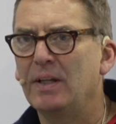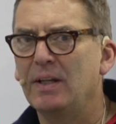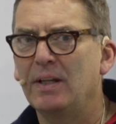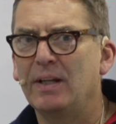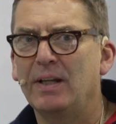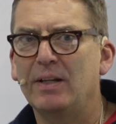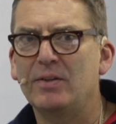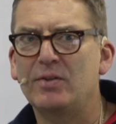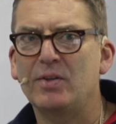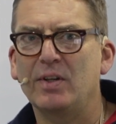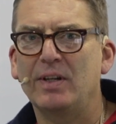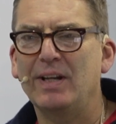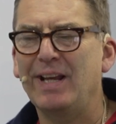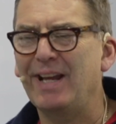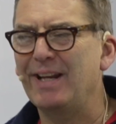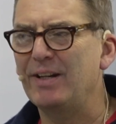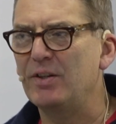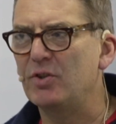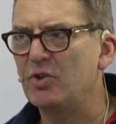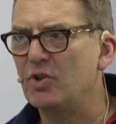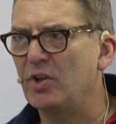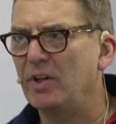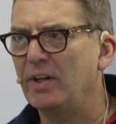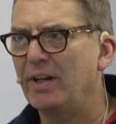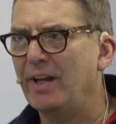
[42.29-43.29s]
It's an
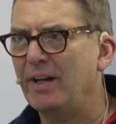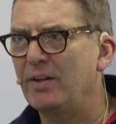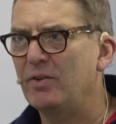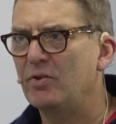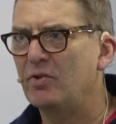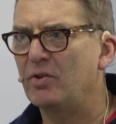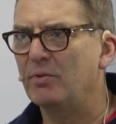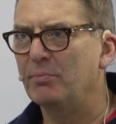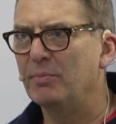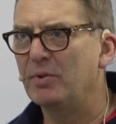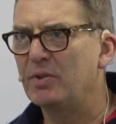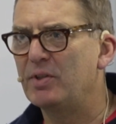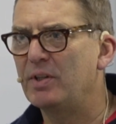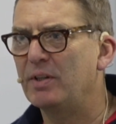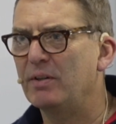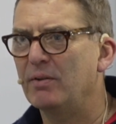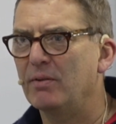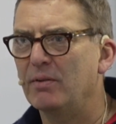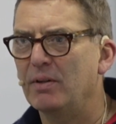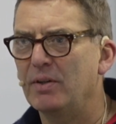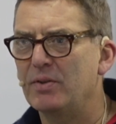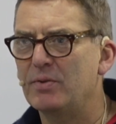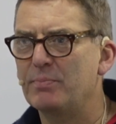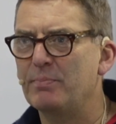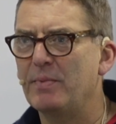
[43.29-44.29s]
ancient
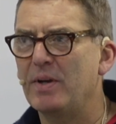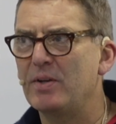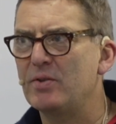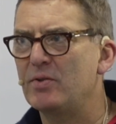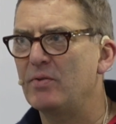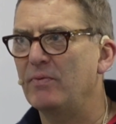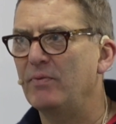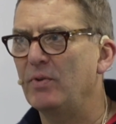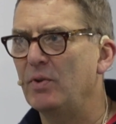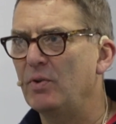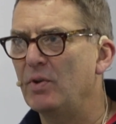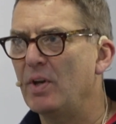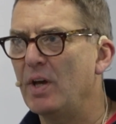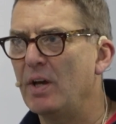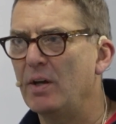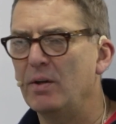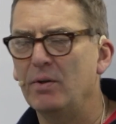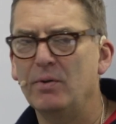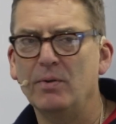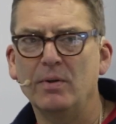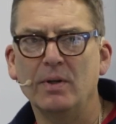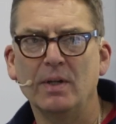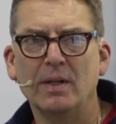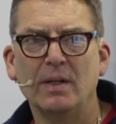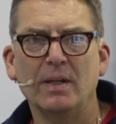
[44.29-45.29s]
material. As most of you know,